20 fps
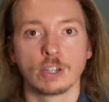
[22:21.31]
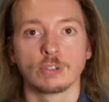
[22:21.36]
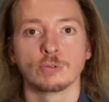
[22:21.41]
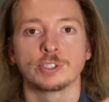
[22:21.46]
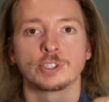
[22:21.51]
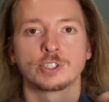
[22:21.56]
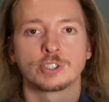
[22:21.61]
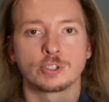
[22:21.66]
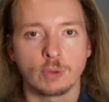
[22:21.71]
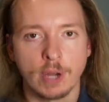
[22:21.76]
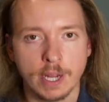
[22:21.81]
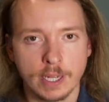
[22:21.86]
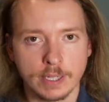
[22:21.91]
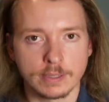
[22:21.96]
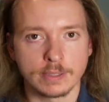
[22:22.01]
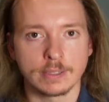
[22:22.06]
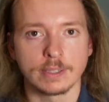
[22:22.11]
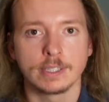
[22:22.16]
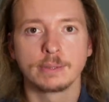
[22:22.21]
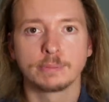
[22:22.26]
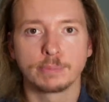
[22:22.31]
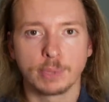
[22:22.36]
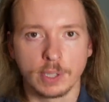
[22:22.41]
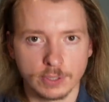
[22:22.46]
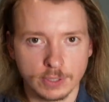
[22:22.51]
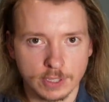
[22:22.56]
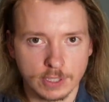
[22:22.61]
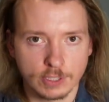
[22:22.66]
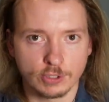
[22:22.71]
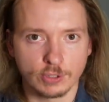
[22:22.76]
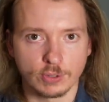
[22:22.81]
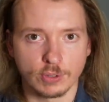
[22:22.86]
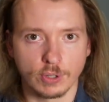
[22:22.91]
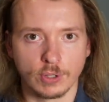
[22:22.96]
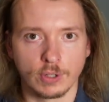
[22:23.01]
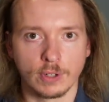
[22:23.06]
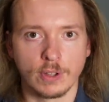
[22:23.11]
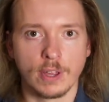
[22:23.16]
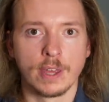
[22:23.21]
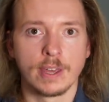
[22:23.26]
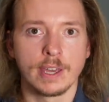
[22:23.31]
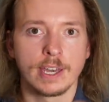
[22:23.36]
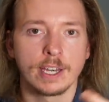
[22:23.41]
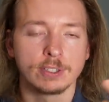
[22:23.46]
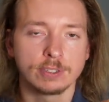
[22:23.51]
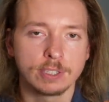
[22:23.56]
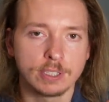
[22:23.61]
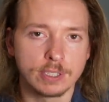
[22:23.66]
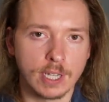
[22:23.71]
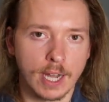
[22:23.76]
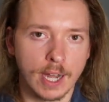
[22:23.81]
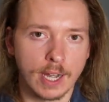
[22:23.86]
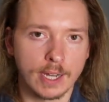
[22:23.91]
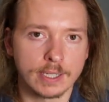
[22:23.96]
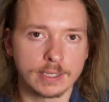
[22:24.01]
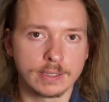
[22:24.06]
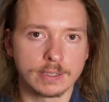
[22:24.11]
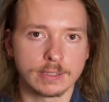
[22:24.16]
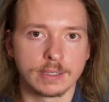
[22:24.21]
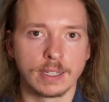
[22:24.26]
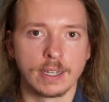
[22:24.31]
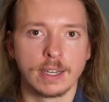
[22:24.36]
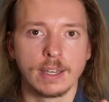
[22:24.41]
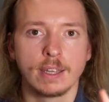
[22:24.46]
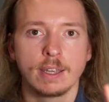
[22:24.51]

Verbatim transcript: restraint, impulse control, healthy diets,